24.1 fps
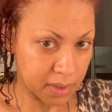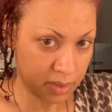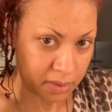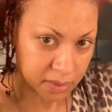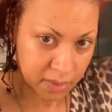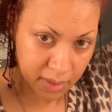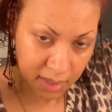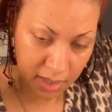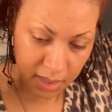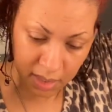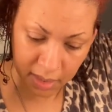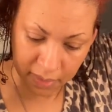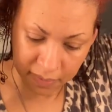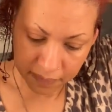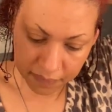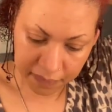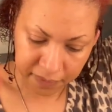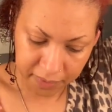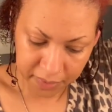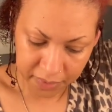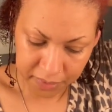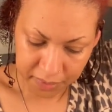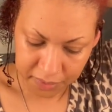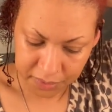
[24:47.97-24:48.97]
till I get
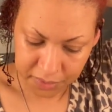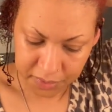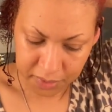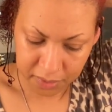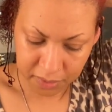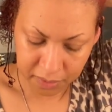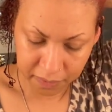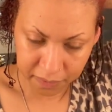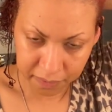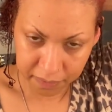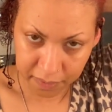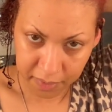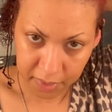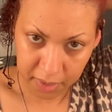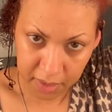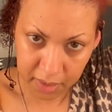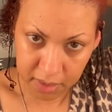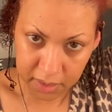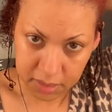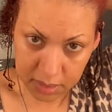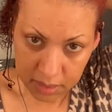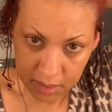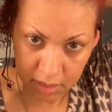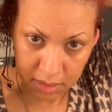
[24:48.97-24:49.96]
further to the
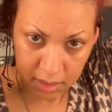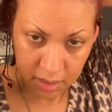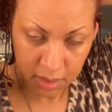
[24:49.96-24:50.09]
front.